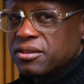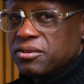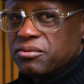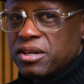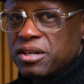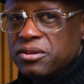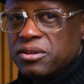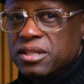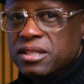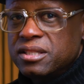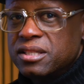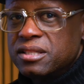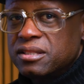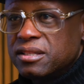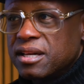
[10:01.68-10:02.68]
When you
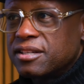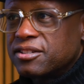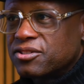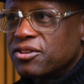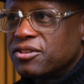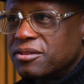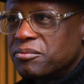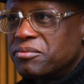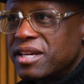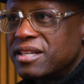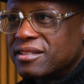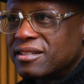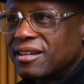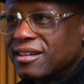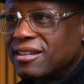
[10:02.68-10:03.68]
listen to that song, it's
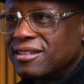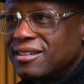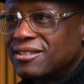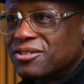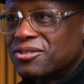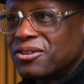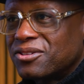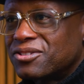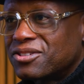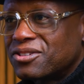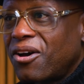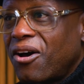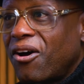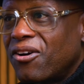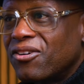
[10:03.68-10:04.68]
basically church
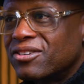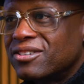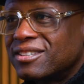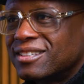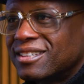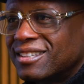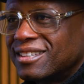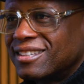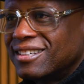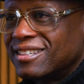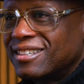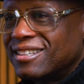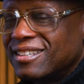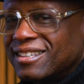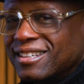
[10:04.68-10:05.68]
songs,
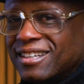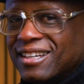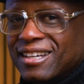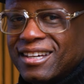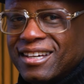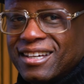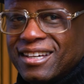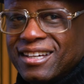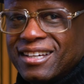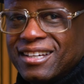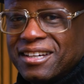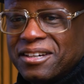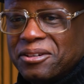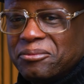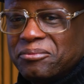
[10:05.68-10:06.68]
and
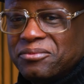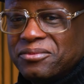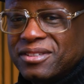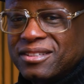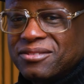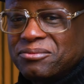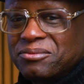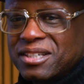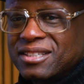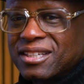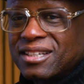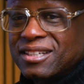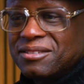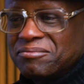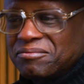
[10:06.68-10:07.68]
it's
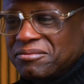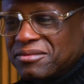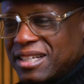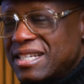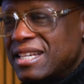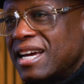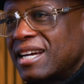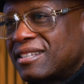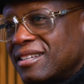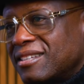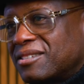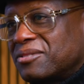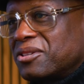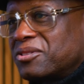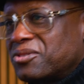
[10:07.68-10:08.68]
basically connected
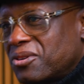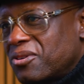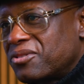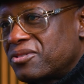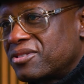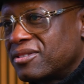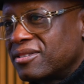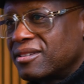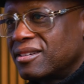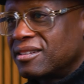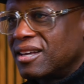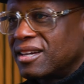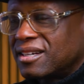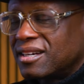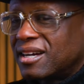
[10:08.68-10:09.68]
to a church,
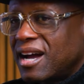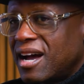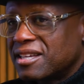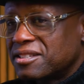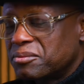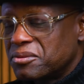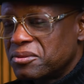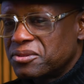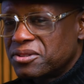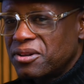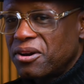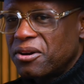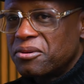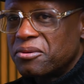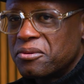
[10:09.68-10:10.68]
like a gospel
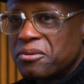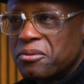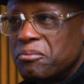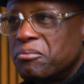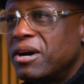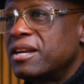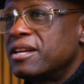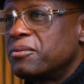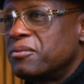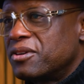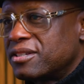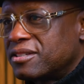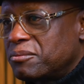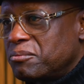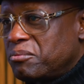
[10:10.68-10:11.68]
song. But it
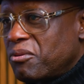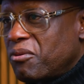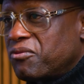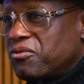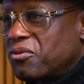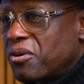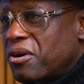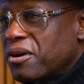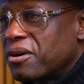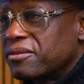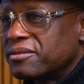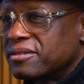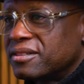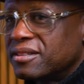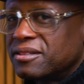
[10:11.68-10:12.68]
was both world,
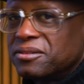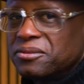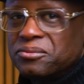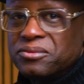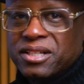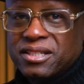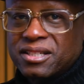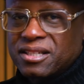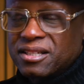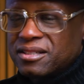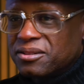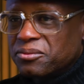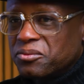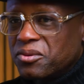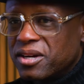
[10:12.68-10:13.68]
which
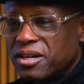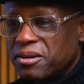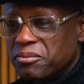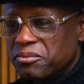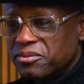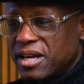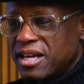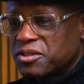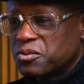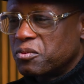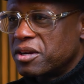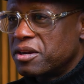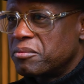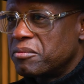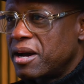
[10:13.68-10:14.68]
is that's
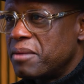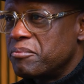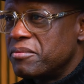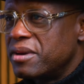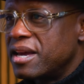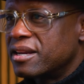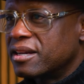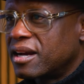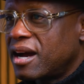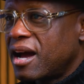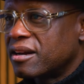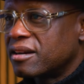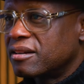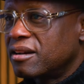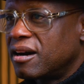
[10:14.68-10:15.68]
one of my main
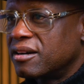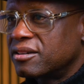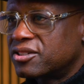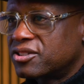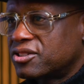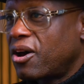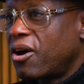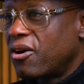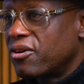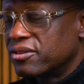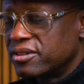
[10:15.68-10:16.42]
catalog song,